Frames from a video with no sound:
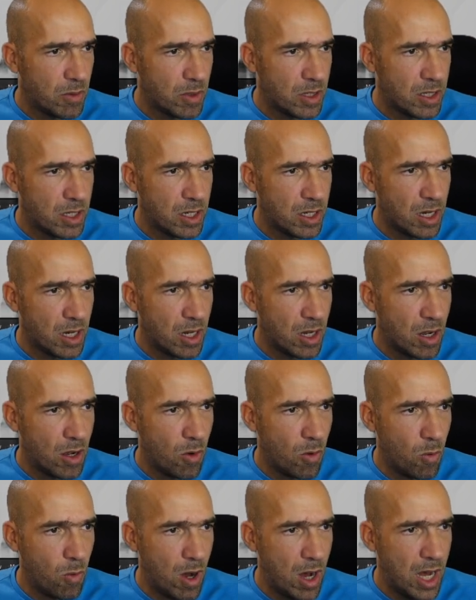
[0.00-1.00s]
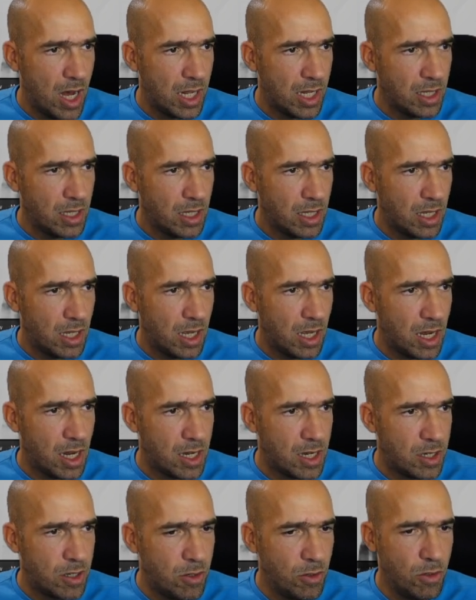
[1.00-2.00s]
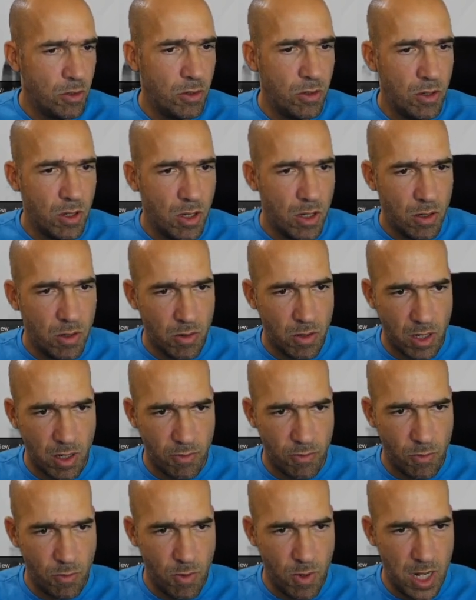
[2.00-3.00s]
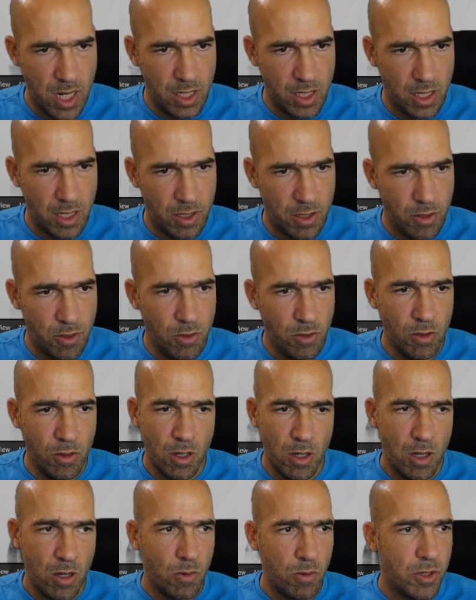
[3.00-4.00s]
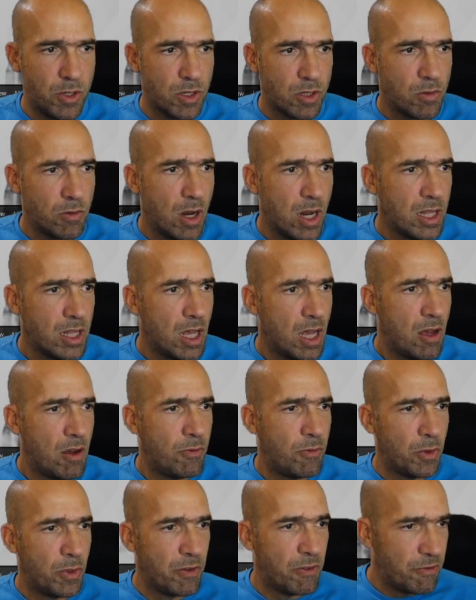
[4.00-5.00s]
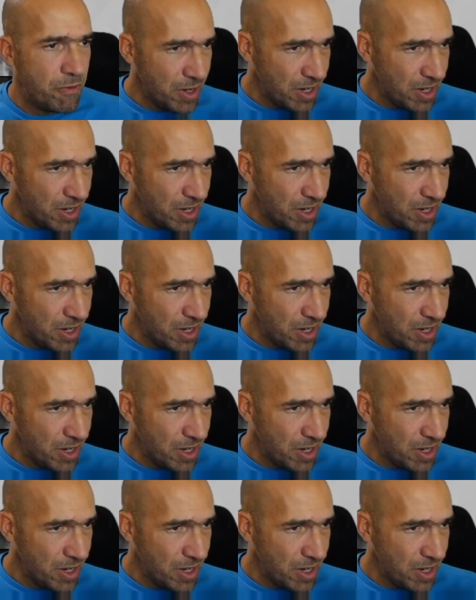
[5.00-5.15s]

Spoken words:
We see 1 and 2. We have 1 and 2, which is great. For the